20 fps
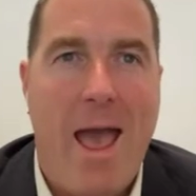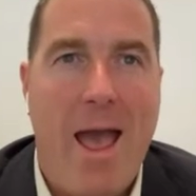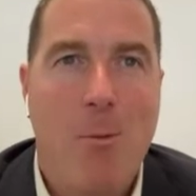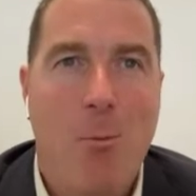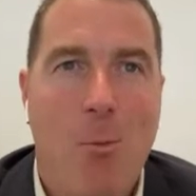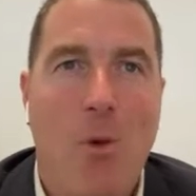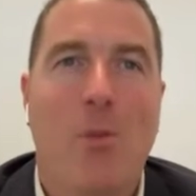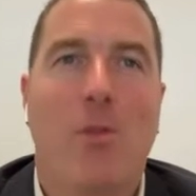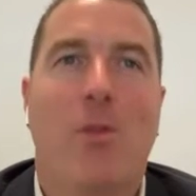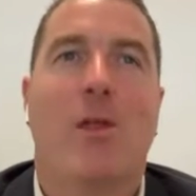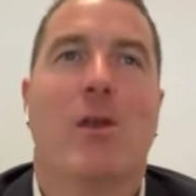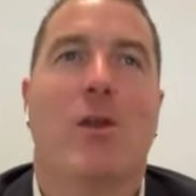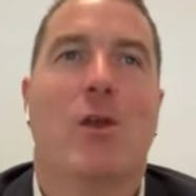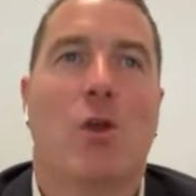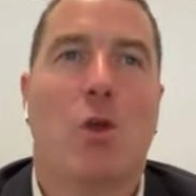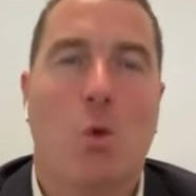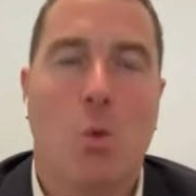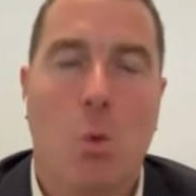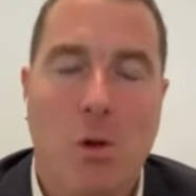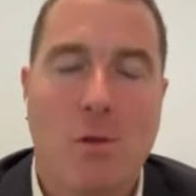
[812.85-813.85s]
what the
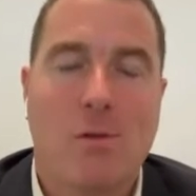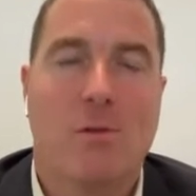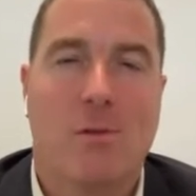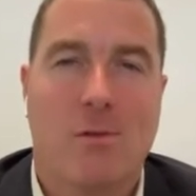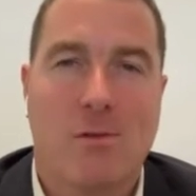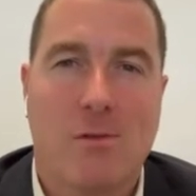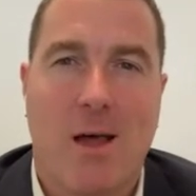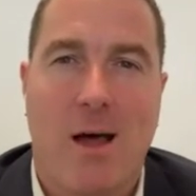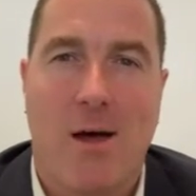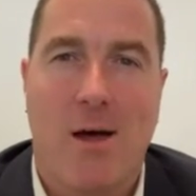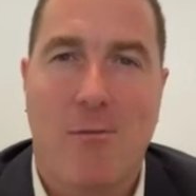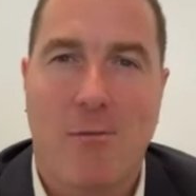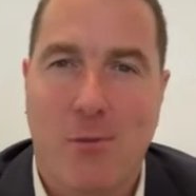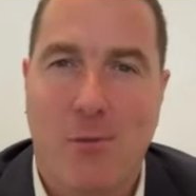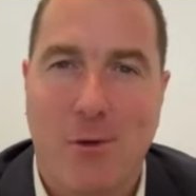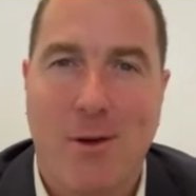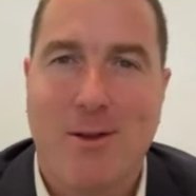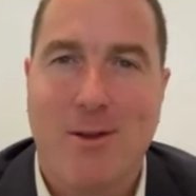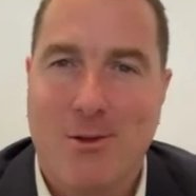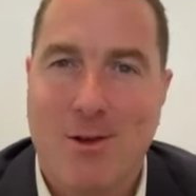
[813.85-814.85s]
nuances are
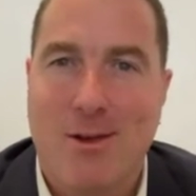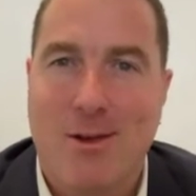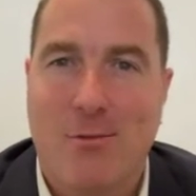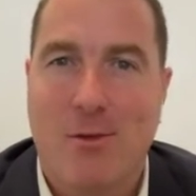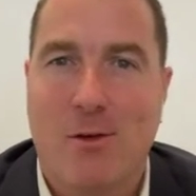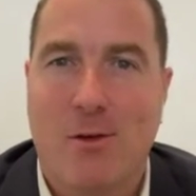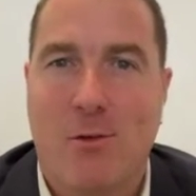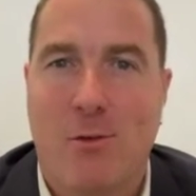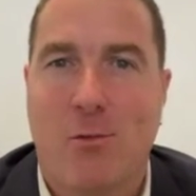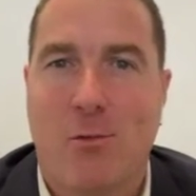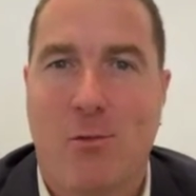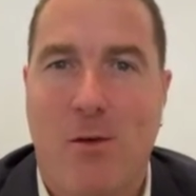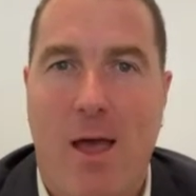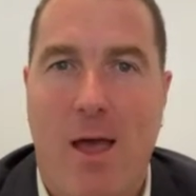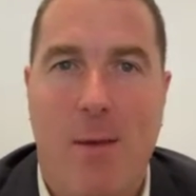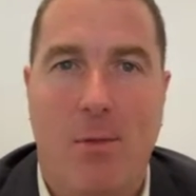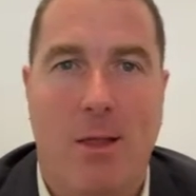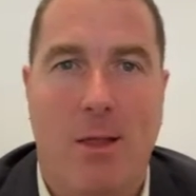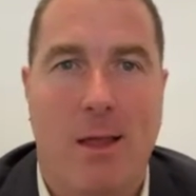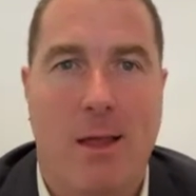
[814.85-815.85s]
for each individual
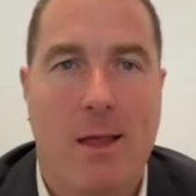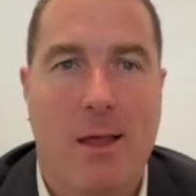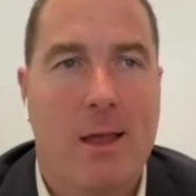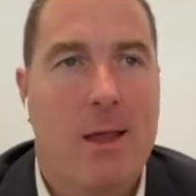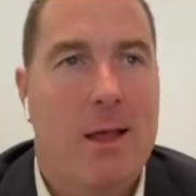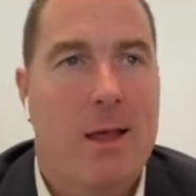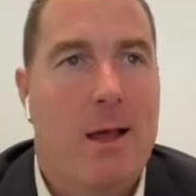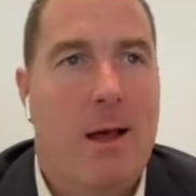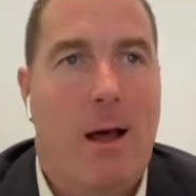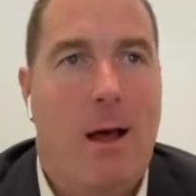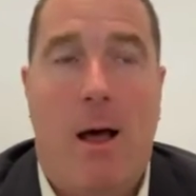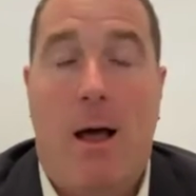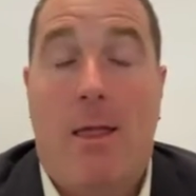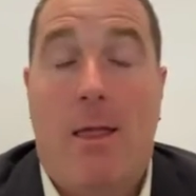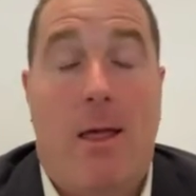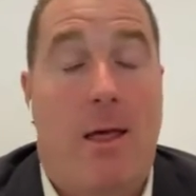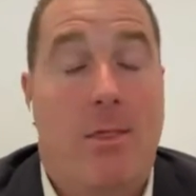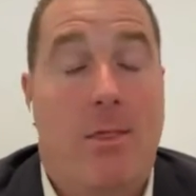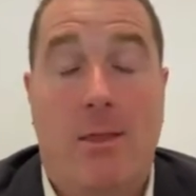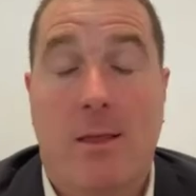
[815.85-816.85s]
family,
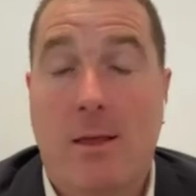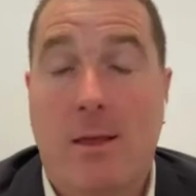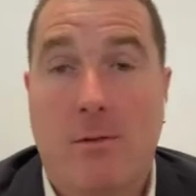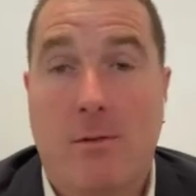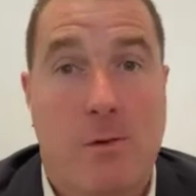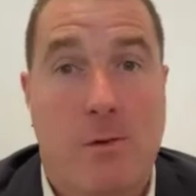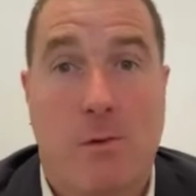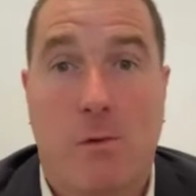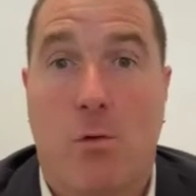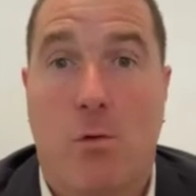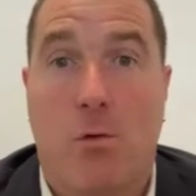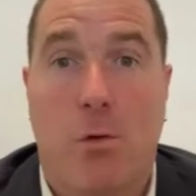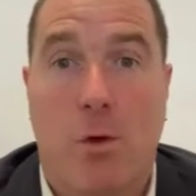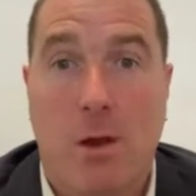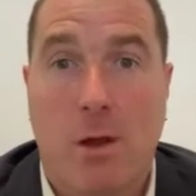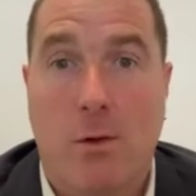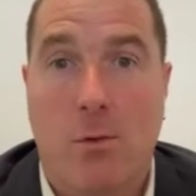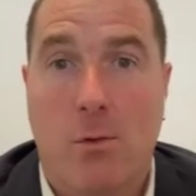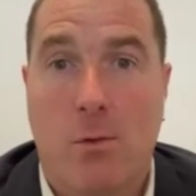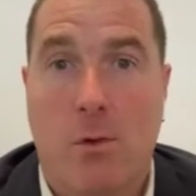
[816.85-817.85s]
I think it's just
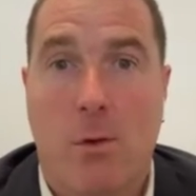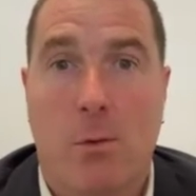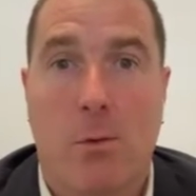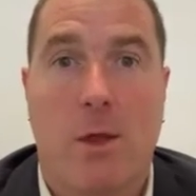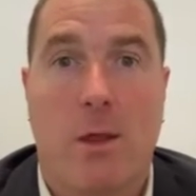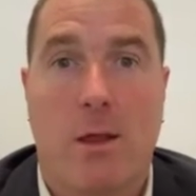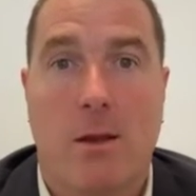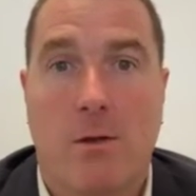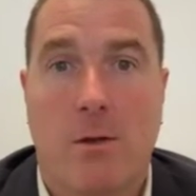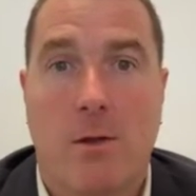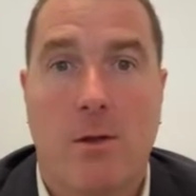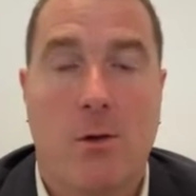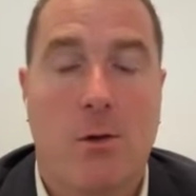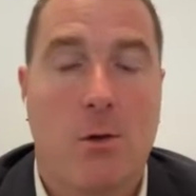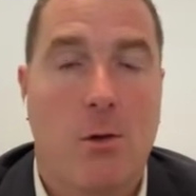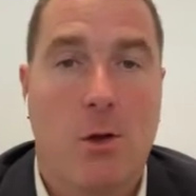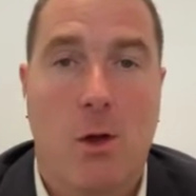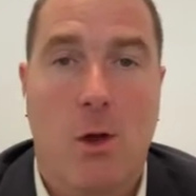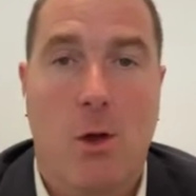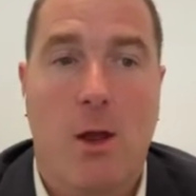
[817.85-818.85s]
critical that we continue
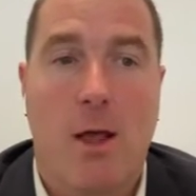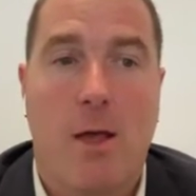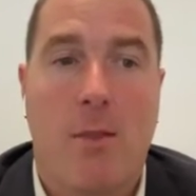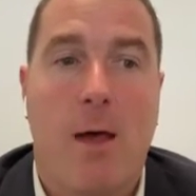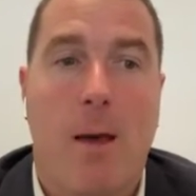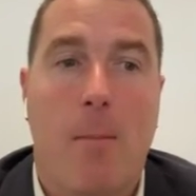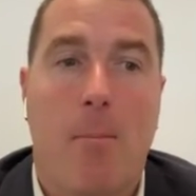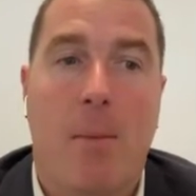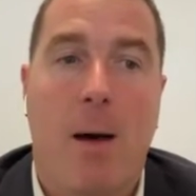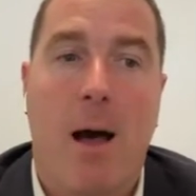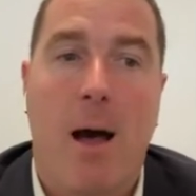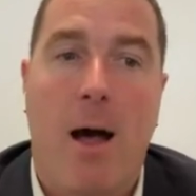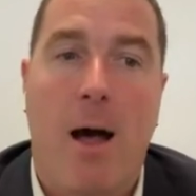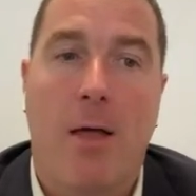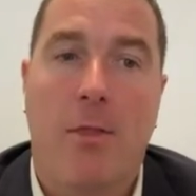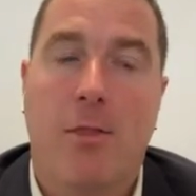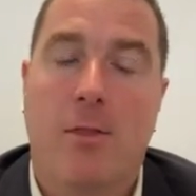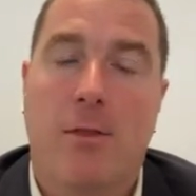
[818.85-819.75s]
to go down that path.